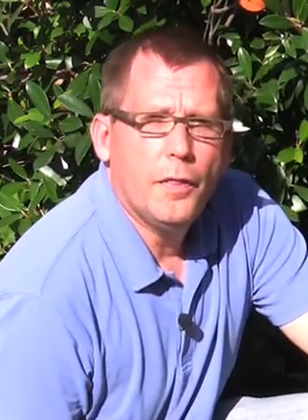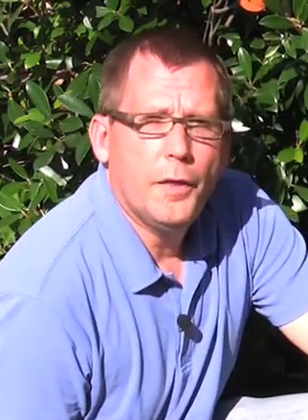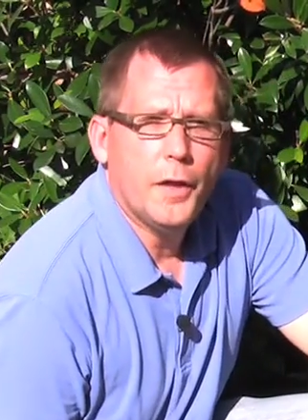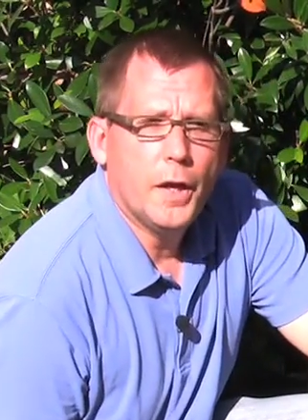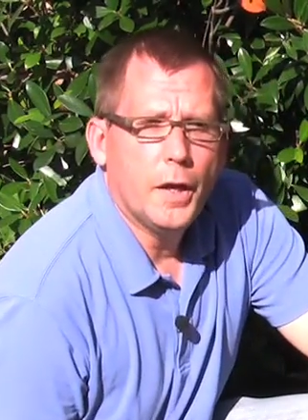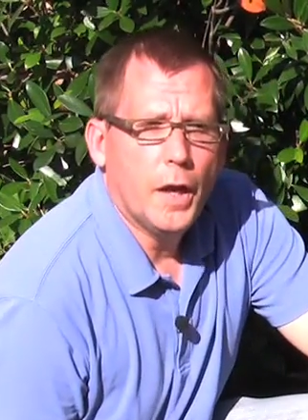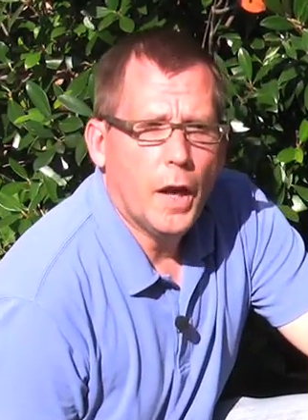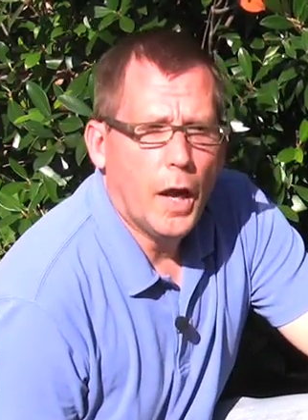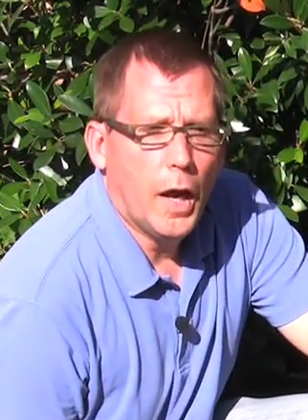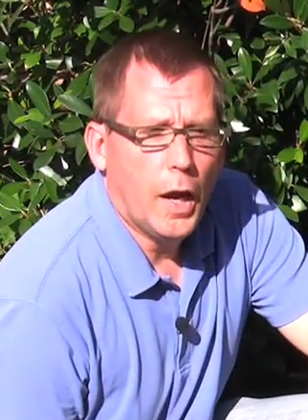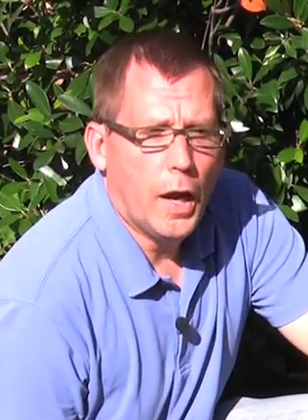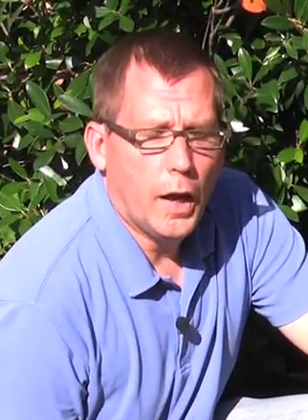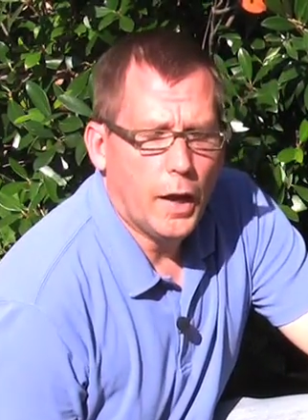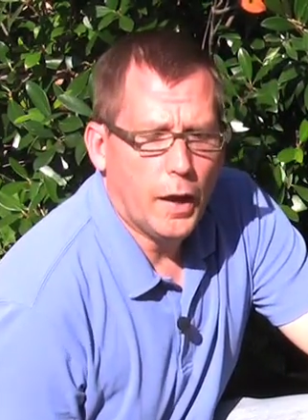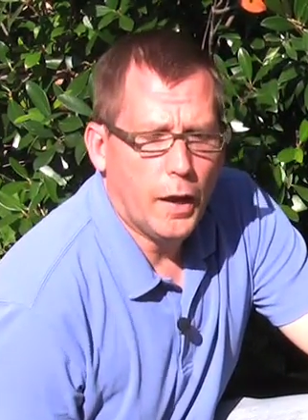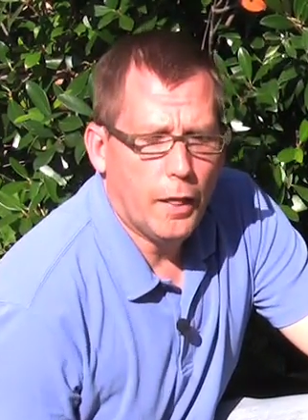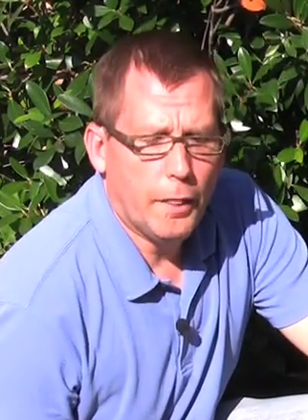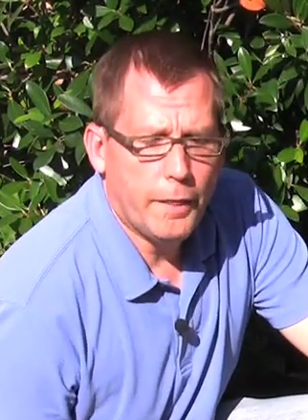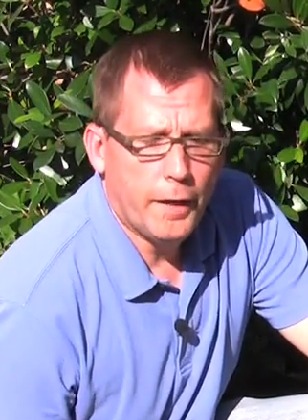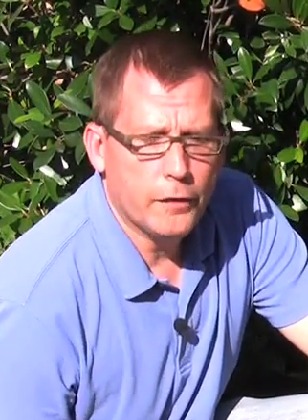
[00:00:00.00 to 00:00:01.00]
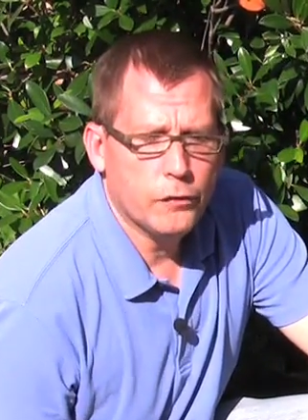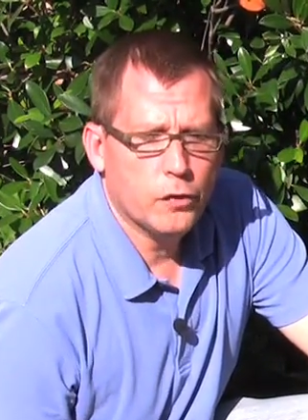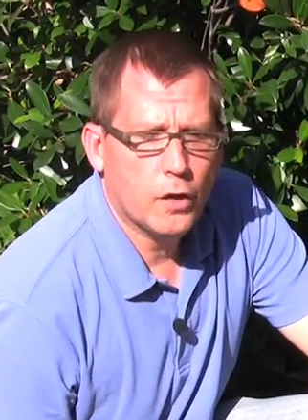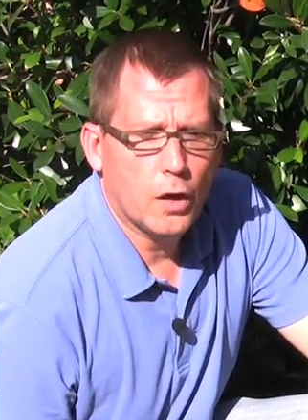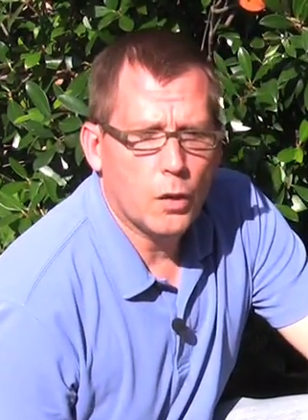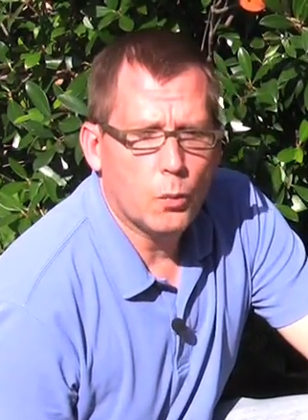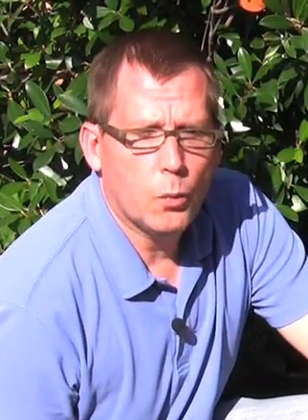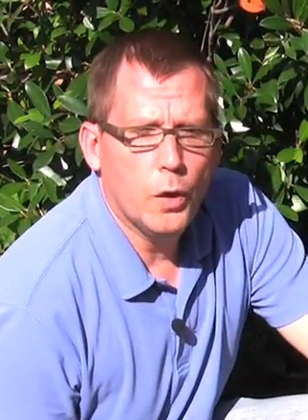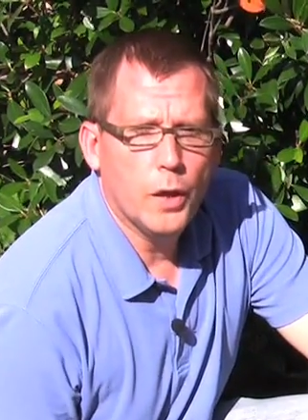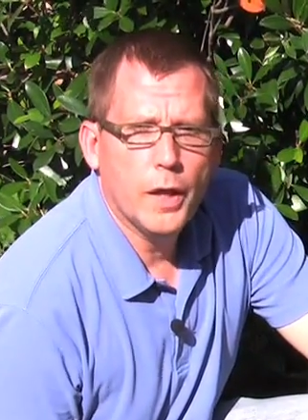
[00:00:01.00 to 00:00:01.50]
then that's
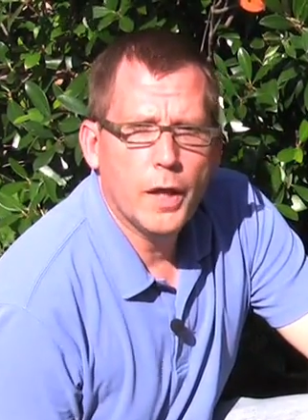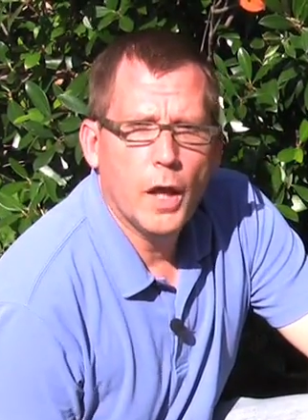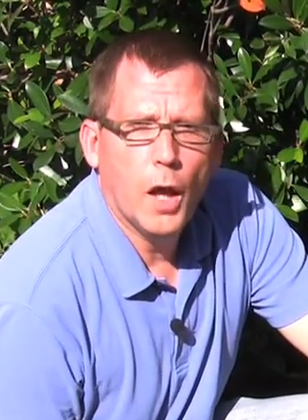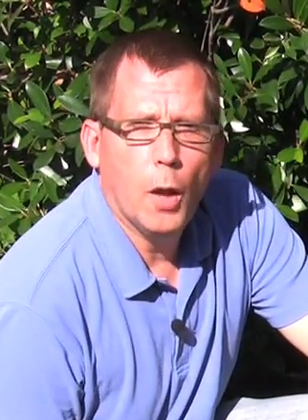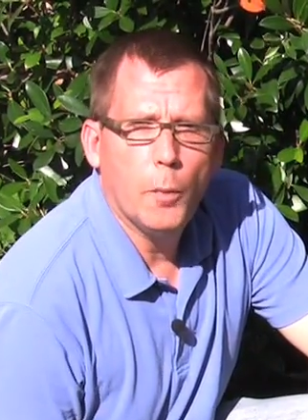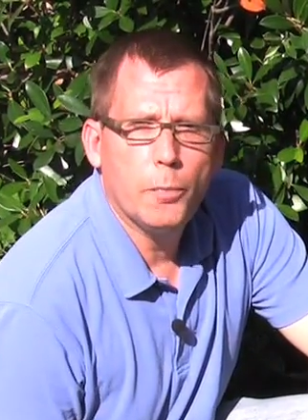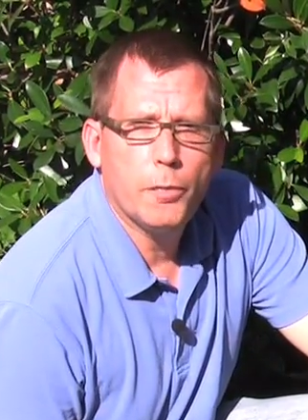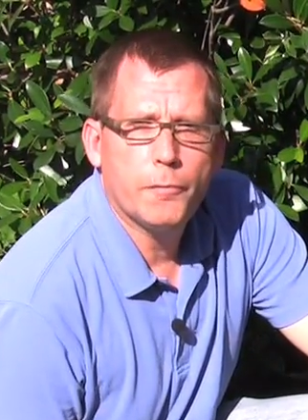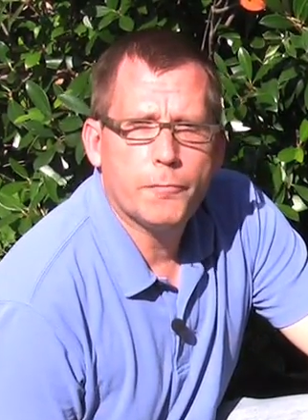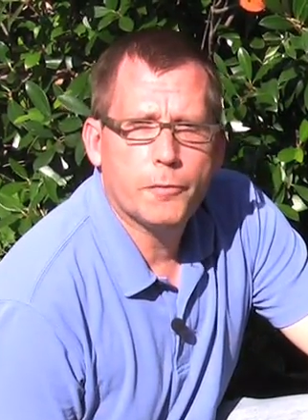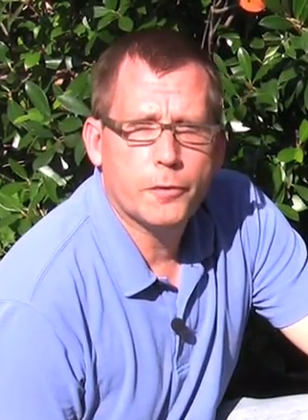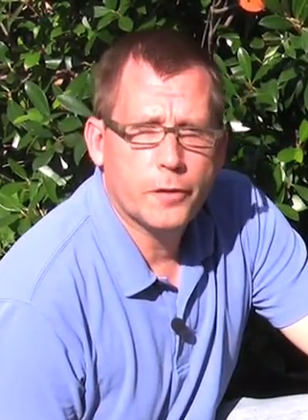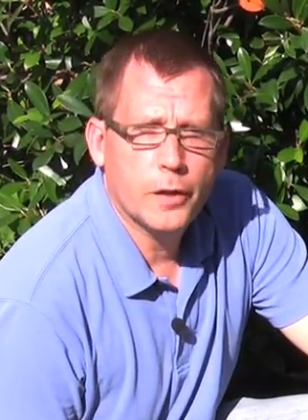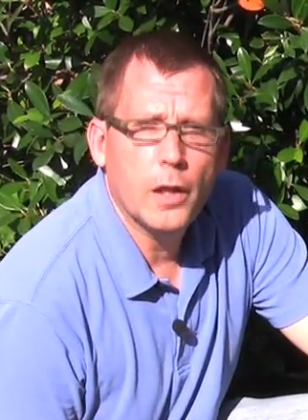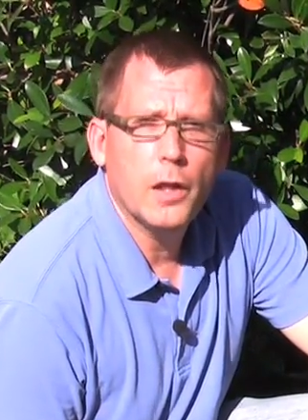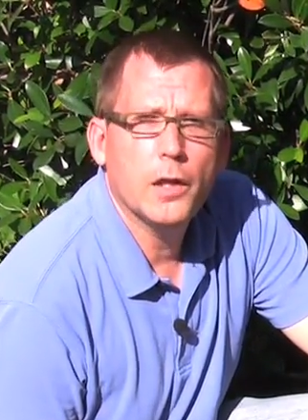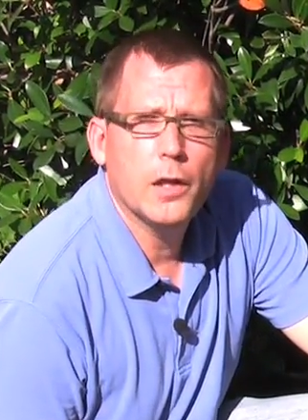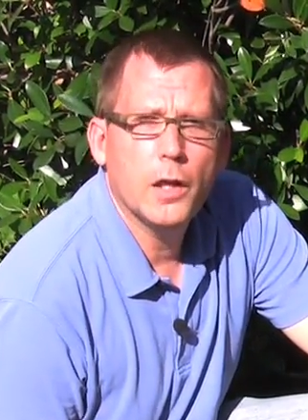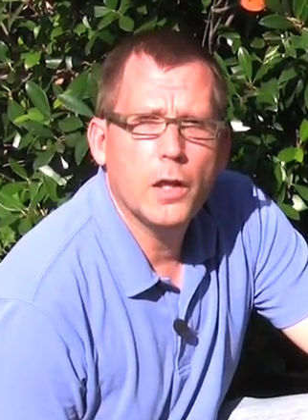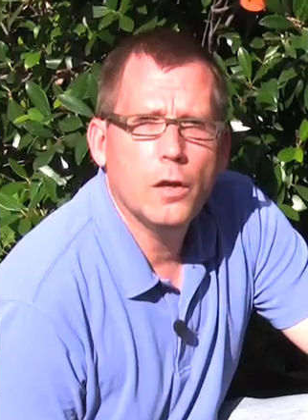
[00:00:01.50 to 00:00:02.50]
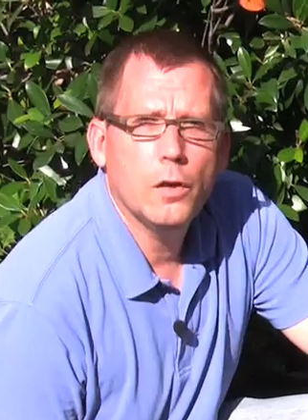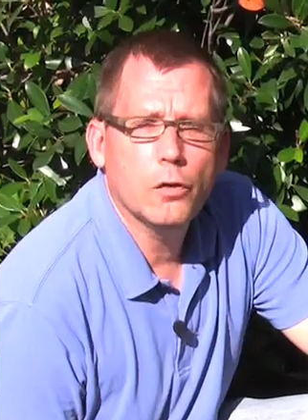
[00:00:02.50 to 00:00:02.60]
going to really help the fertility